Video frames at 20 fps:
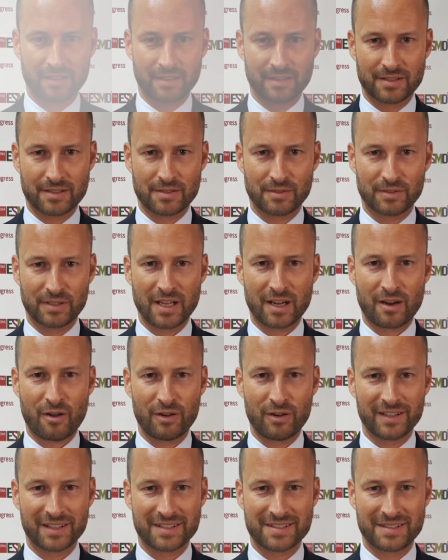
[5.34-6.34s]
So dear
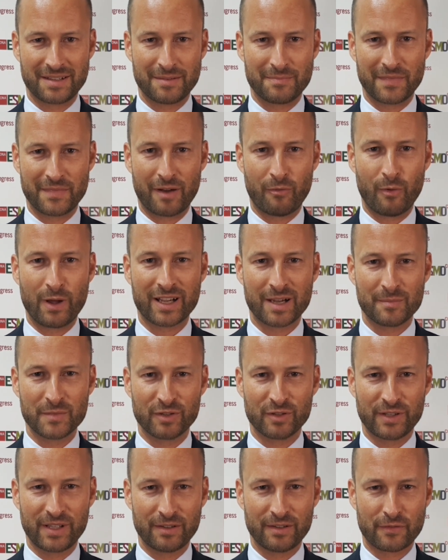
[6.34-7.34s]
colleagues, I welcome you
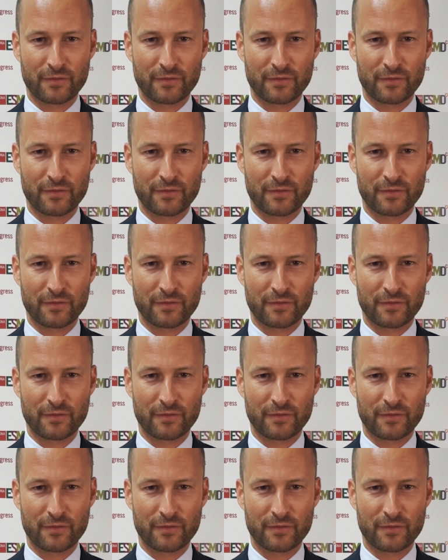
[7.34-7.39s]
here